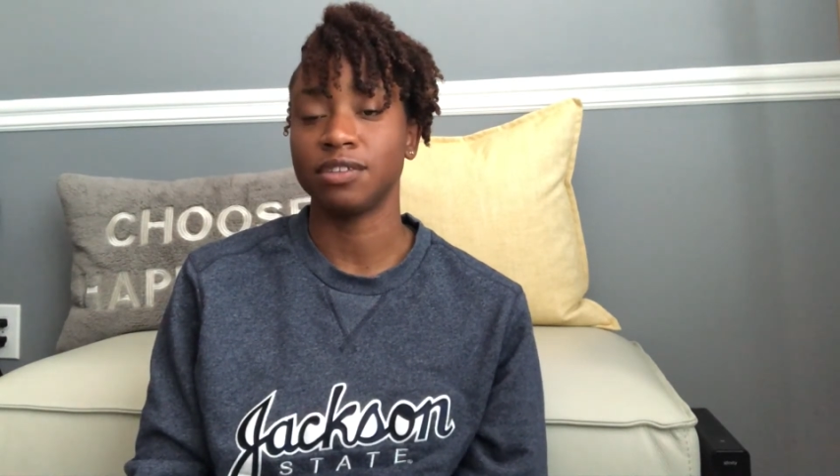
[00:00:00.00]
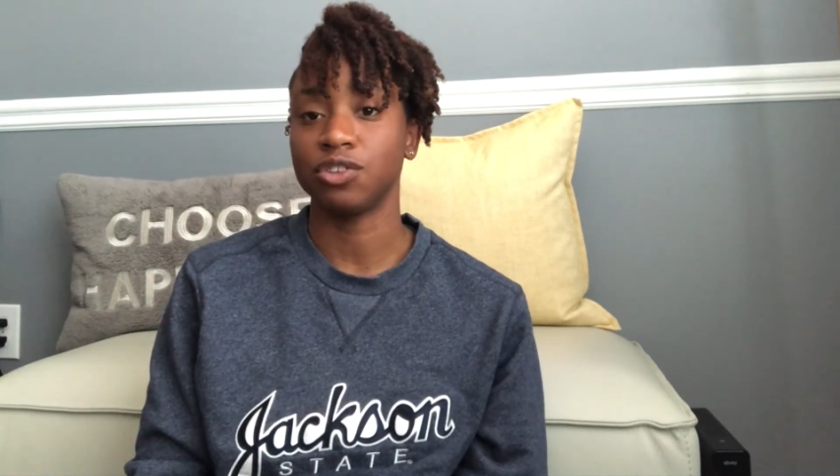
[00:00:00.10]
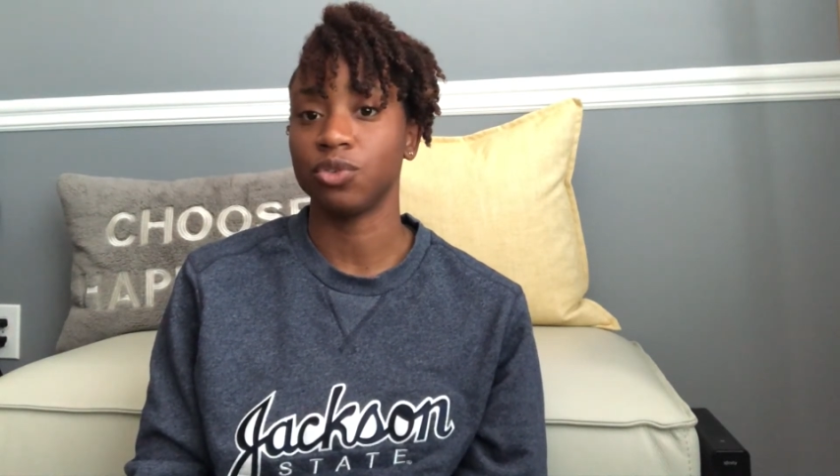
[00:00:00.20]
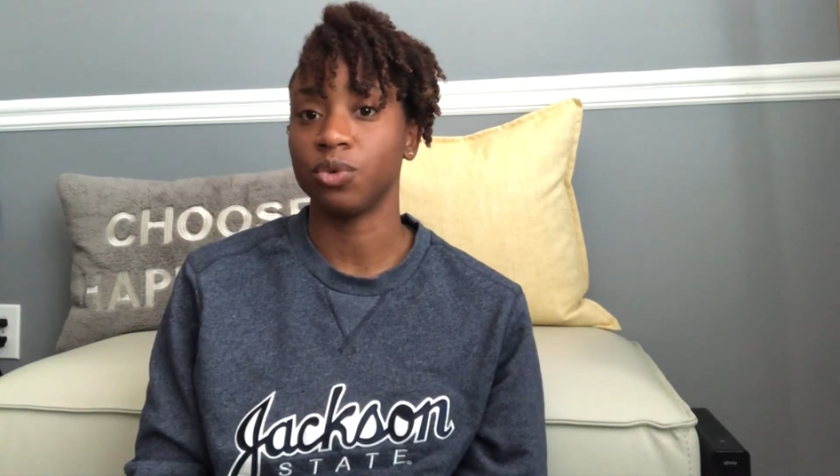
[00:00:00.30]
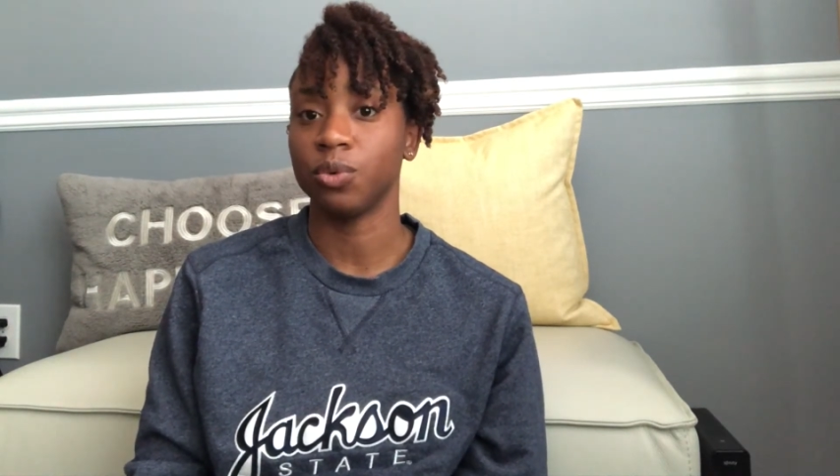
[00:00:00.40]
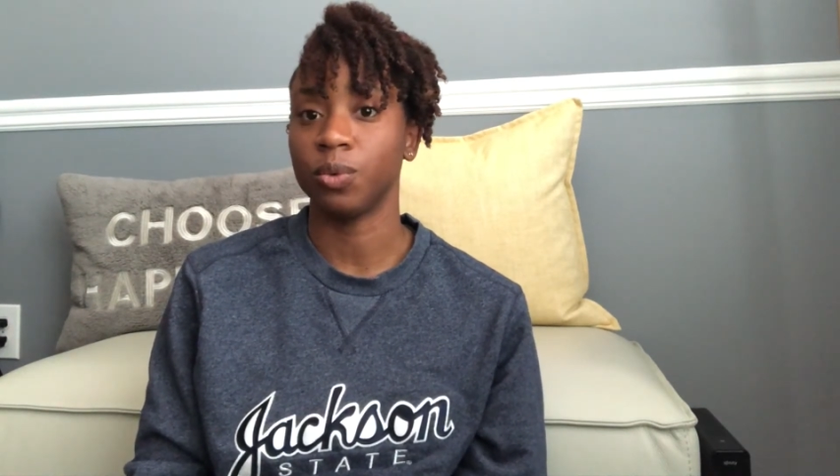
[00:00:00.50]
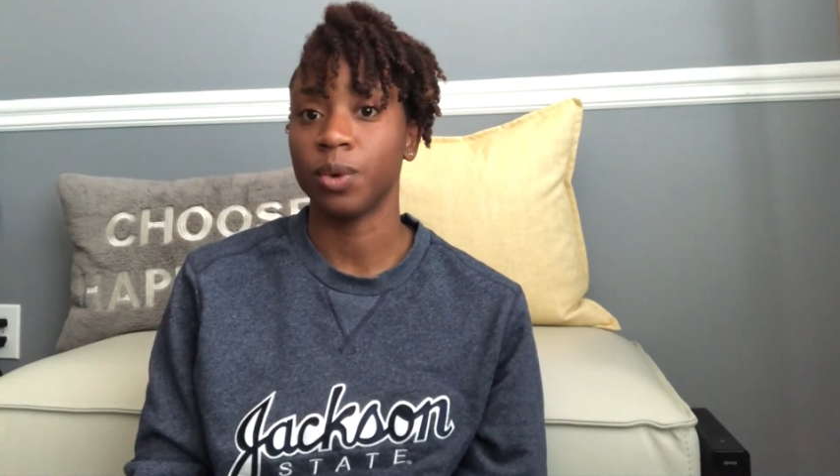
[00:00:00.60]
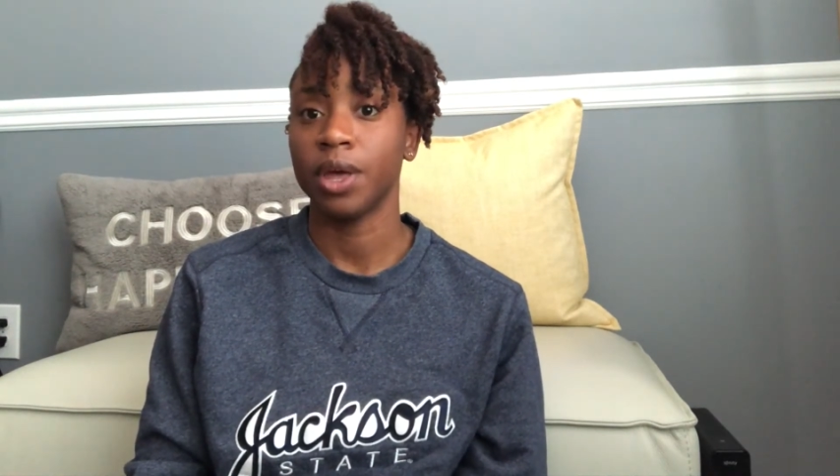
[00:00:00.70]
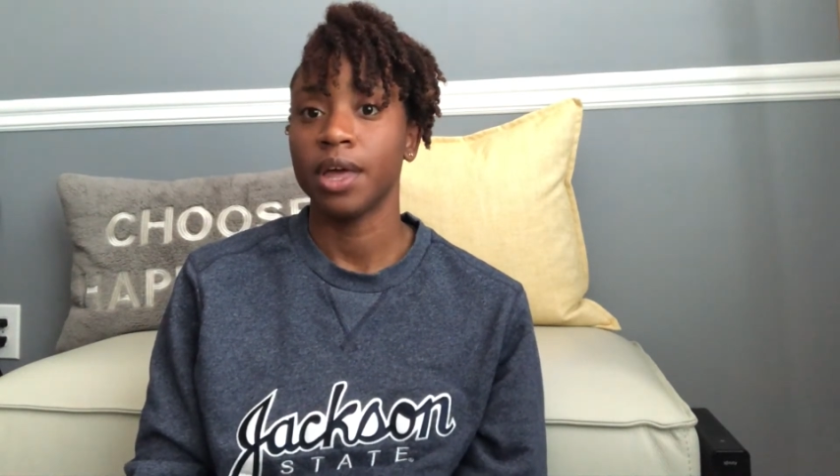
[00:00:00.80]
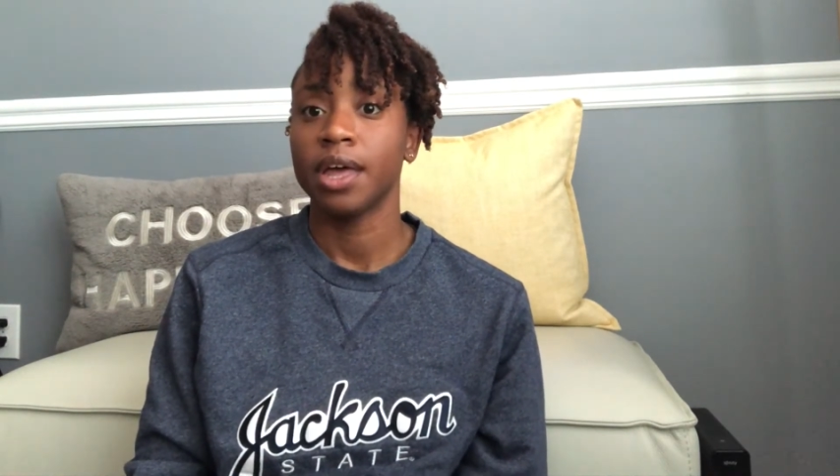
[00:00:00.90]
to
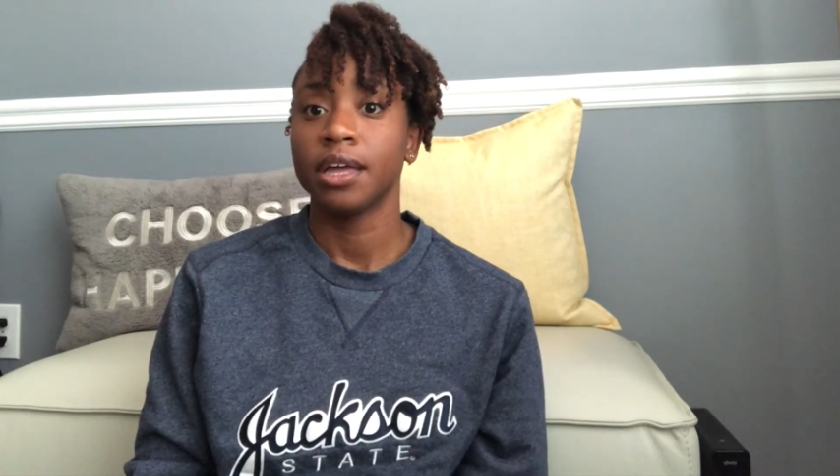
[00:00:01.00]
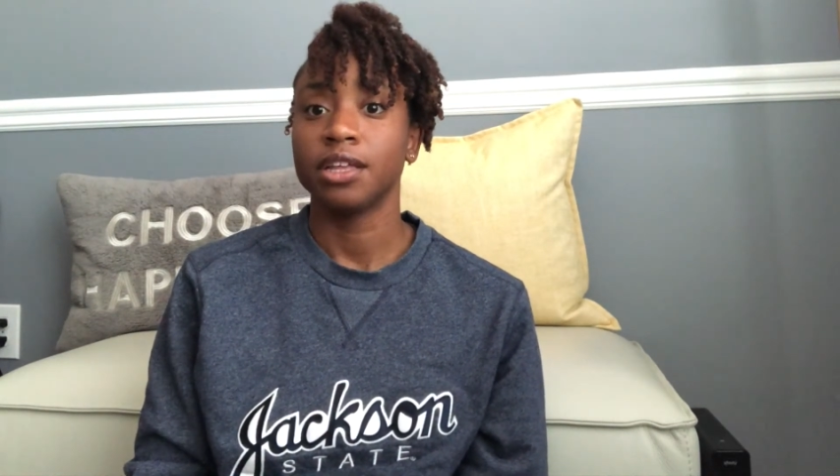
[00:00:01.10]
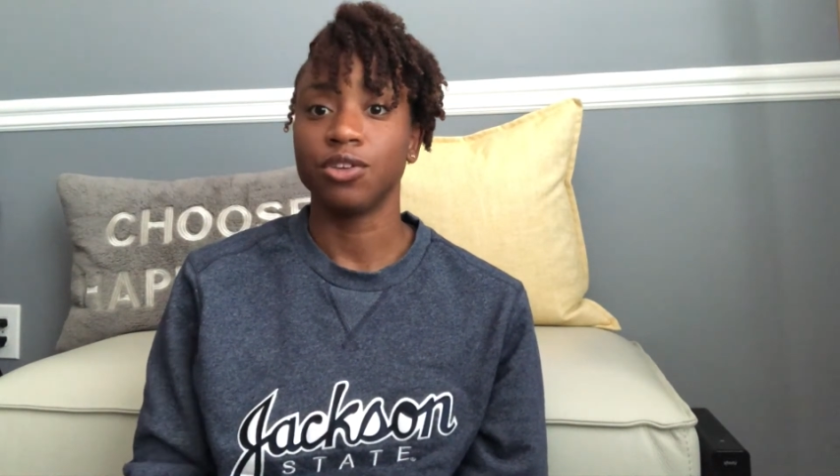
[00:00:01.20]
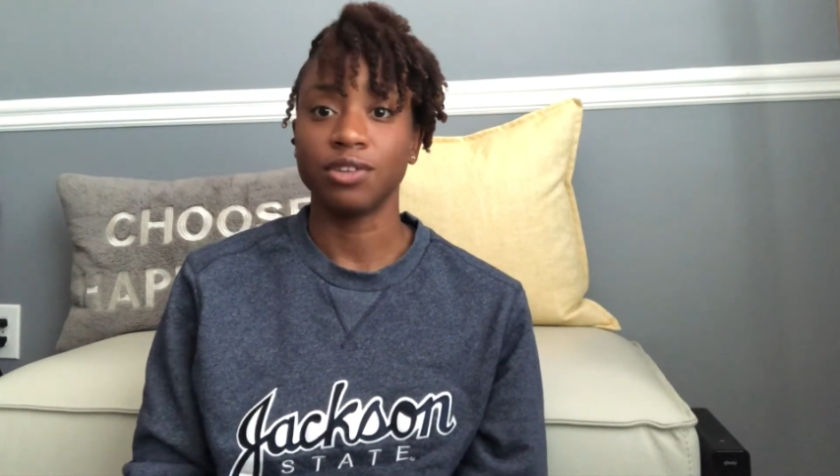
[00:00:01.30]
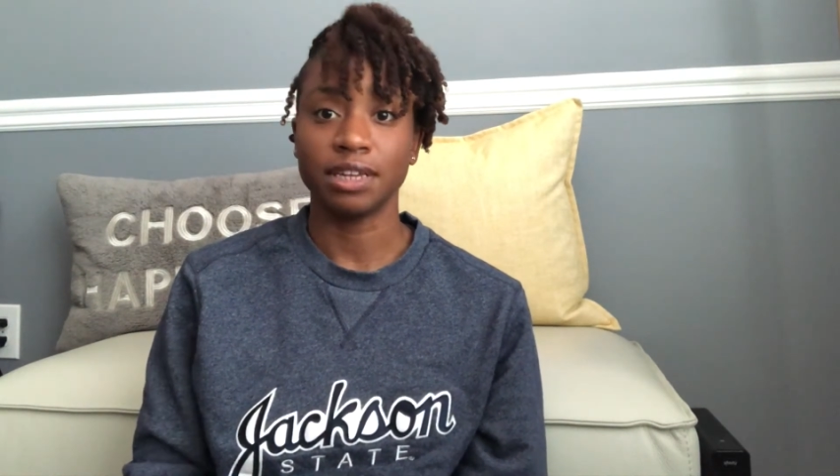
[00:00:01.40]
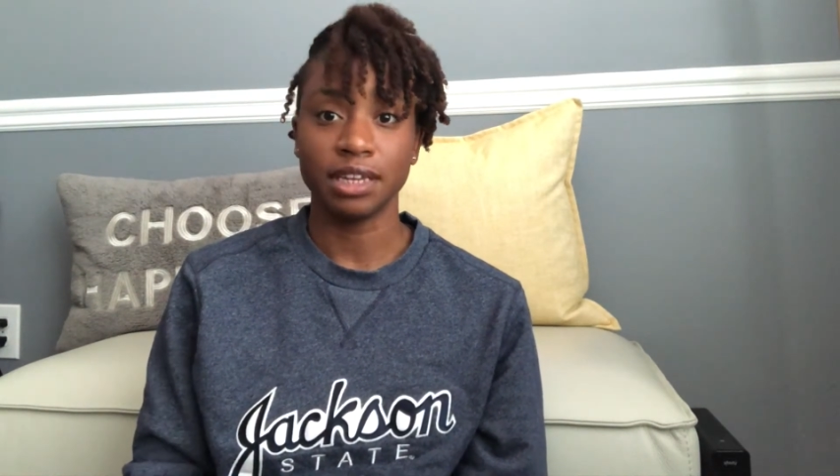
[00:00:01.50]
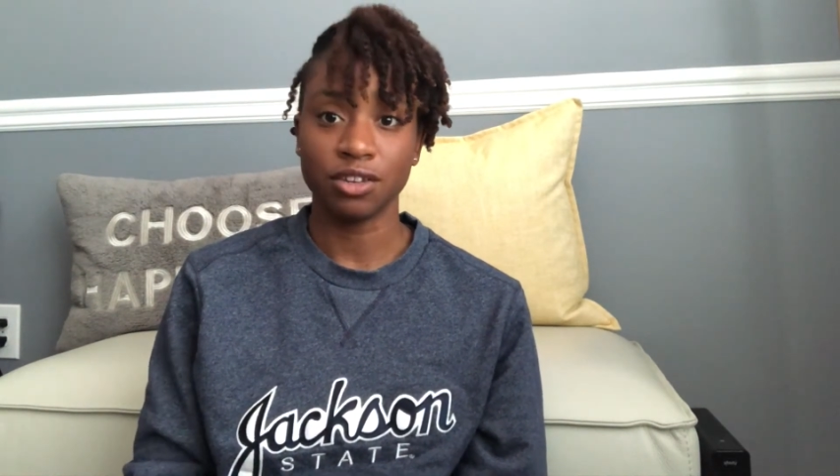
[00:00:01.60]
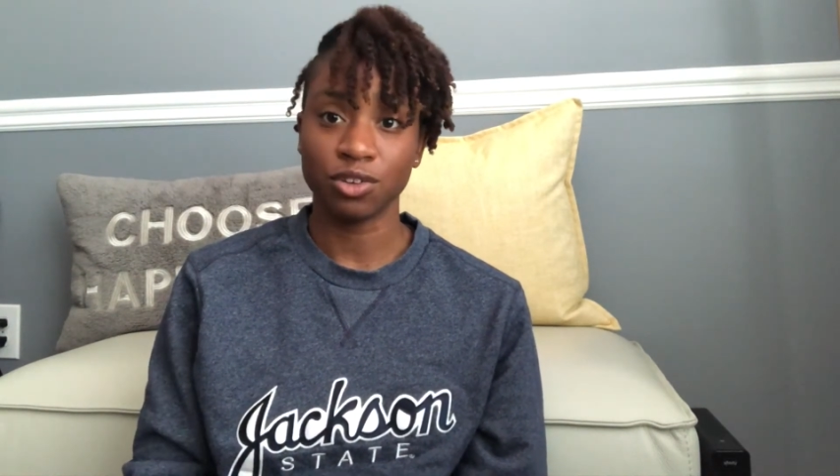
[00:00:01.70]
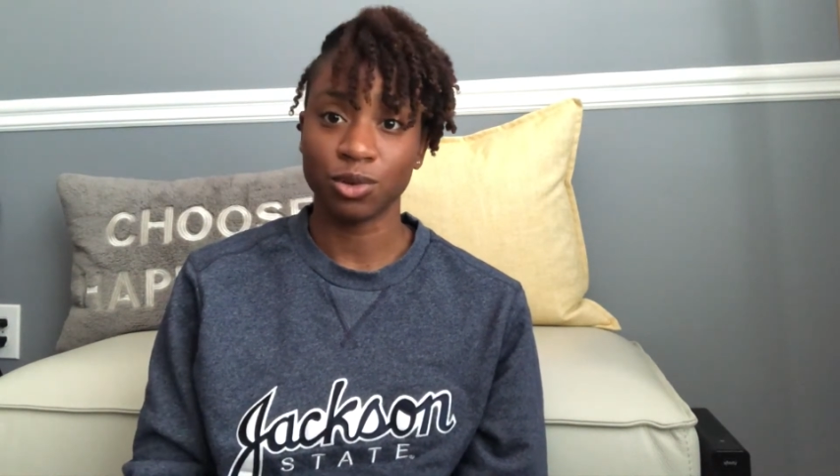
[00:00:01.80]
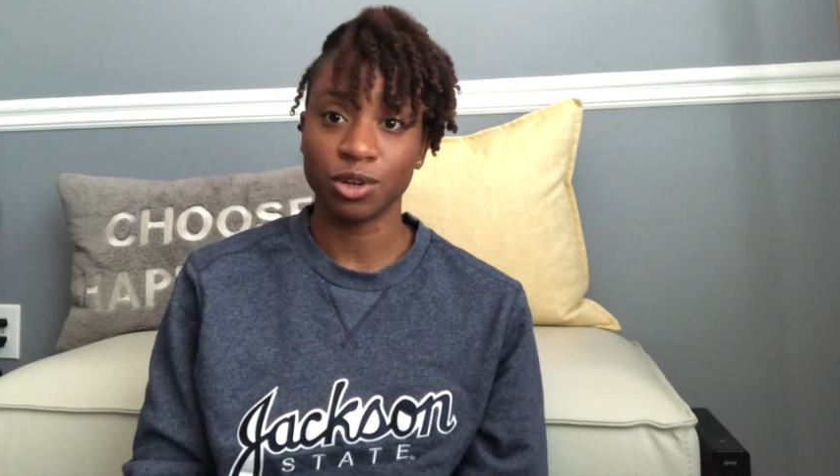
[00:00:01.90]
use a knee
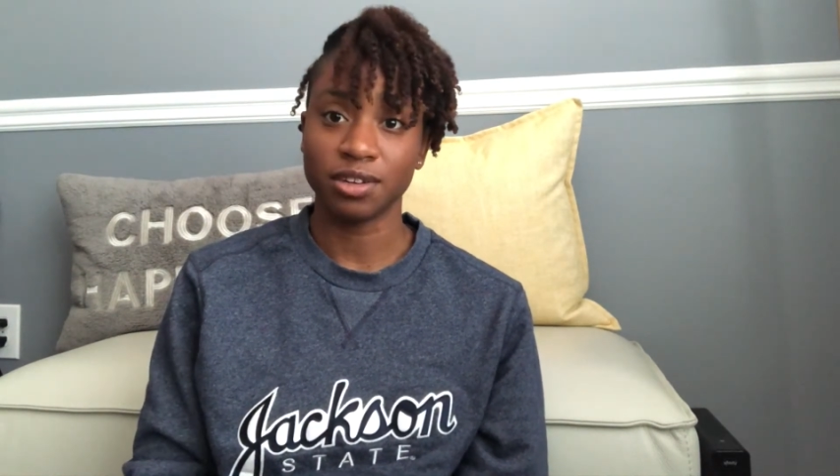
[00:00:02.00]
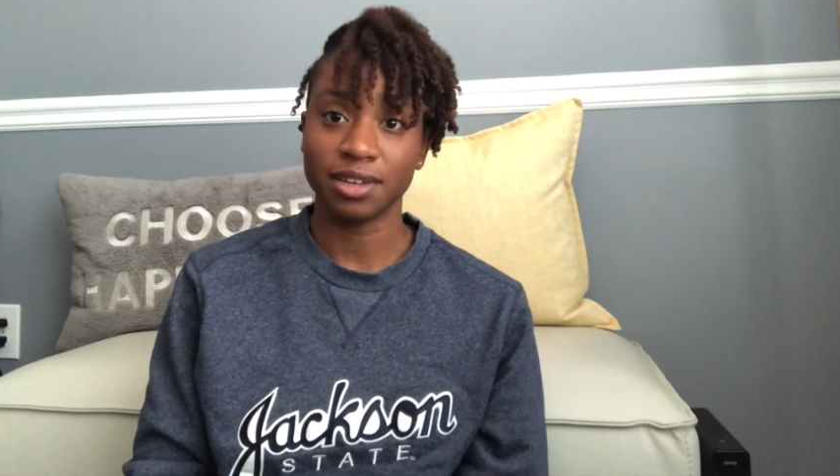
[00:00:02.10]
scooter to